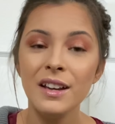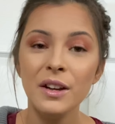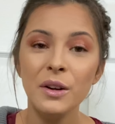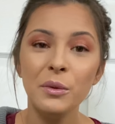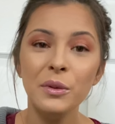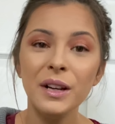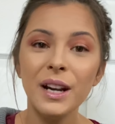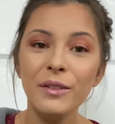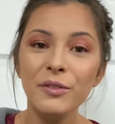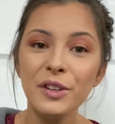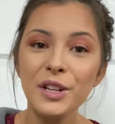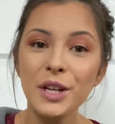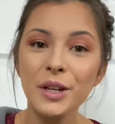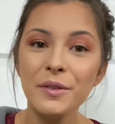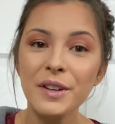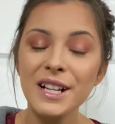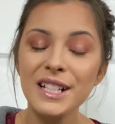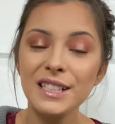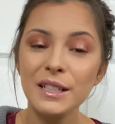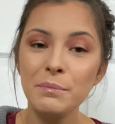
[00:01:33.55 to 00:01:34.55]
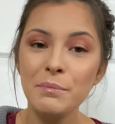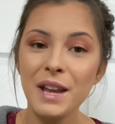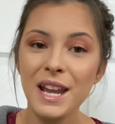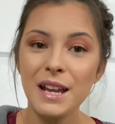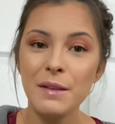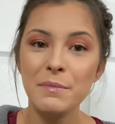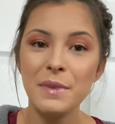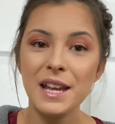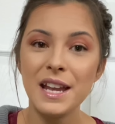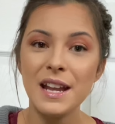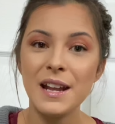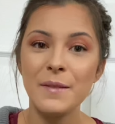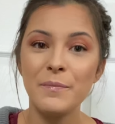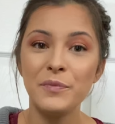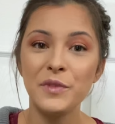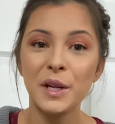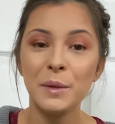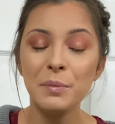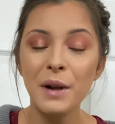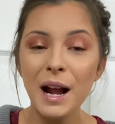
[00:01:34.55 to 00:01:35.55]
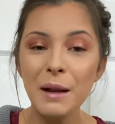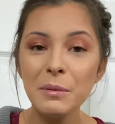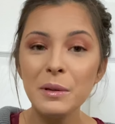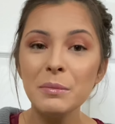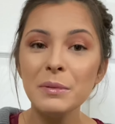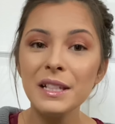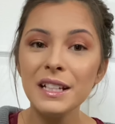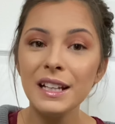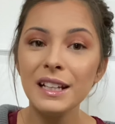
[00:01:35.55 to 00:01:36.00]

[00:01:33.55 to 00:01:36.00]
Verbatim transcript: whatever your reason may be, you're probably